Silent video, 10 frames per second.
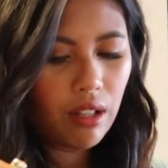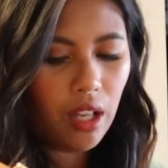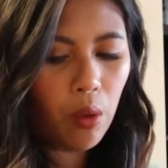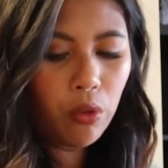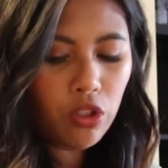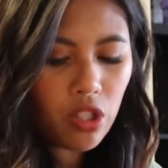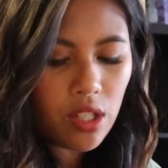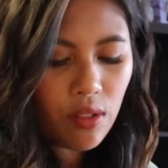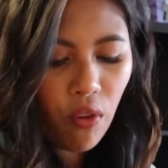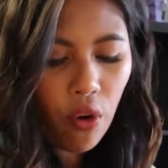it will
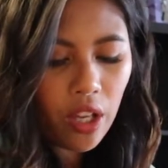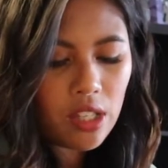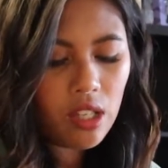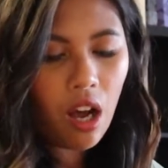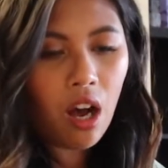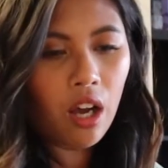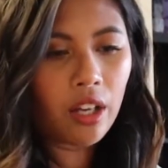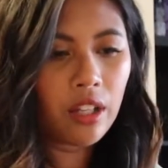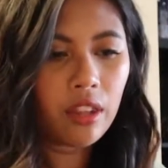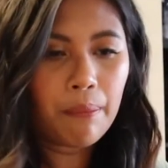just focus
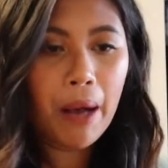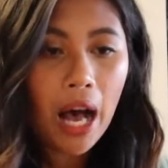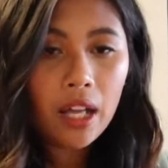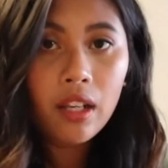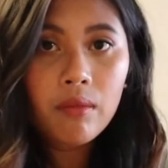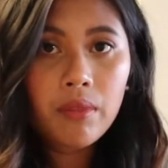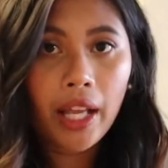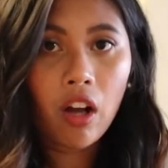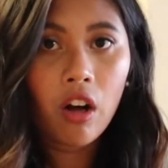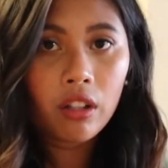on the bottom,
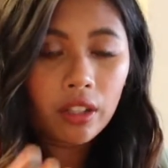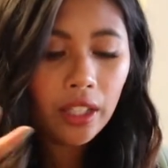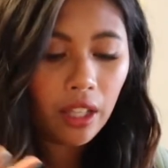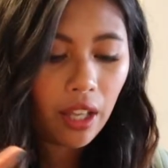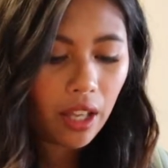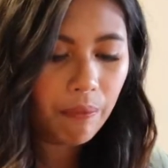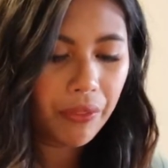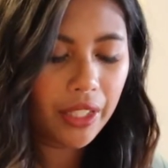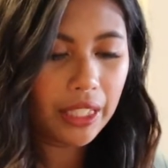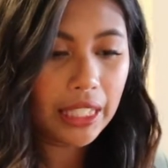like all the
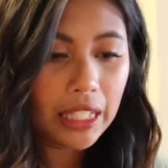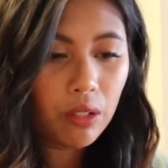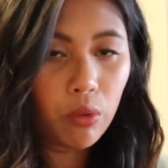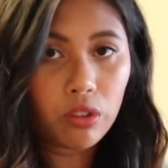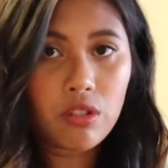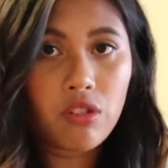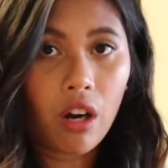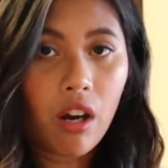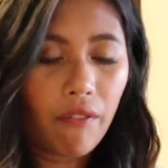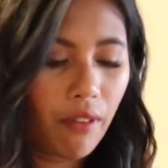heat will
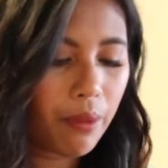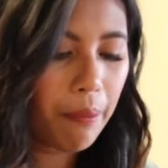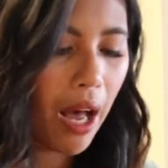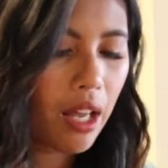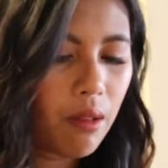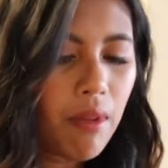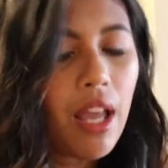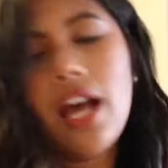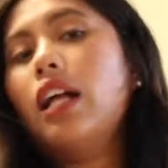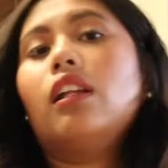start from the bottom.
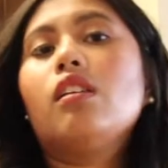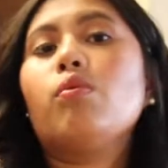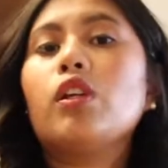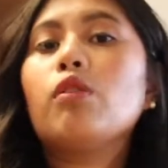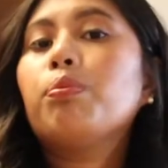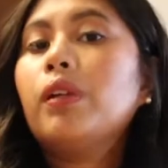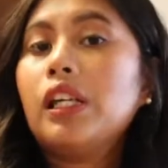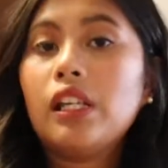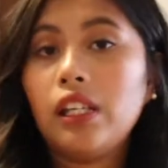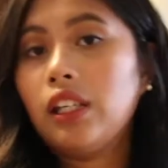At least when you
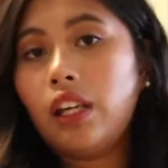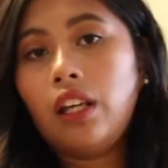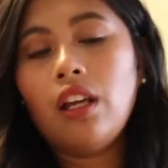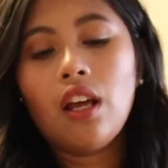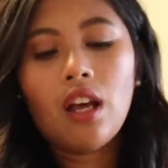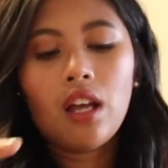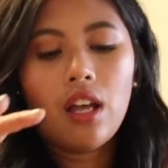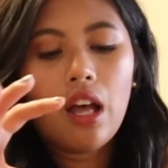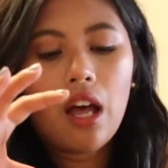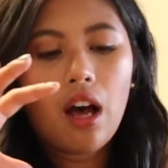preheat it,
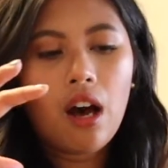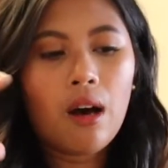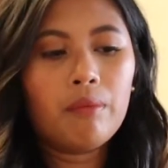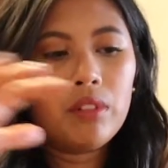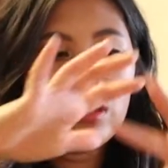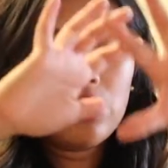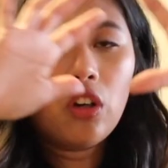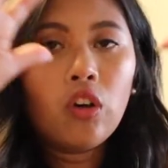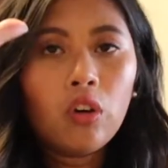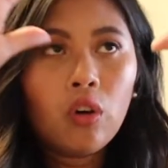the
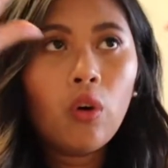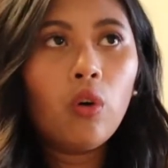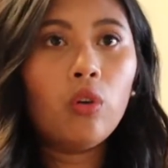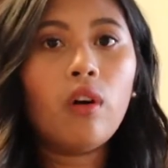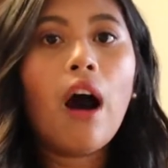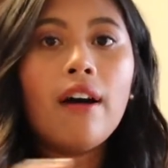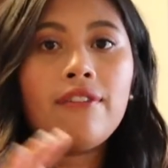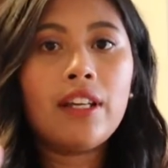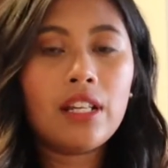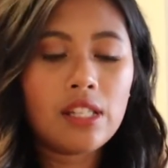whole
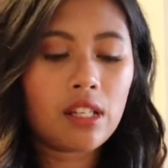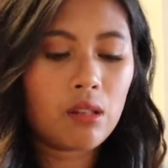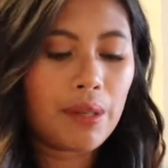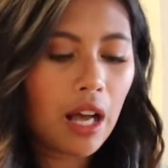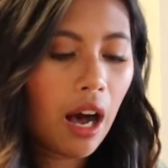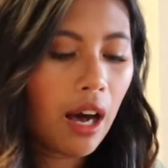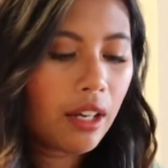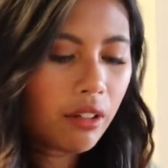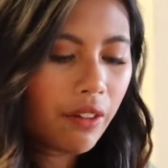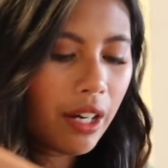oven is going to be
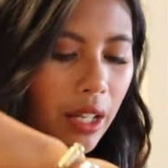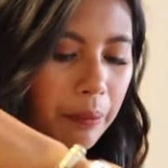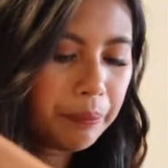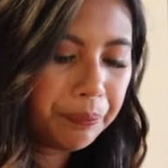hot already.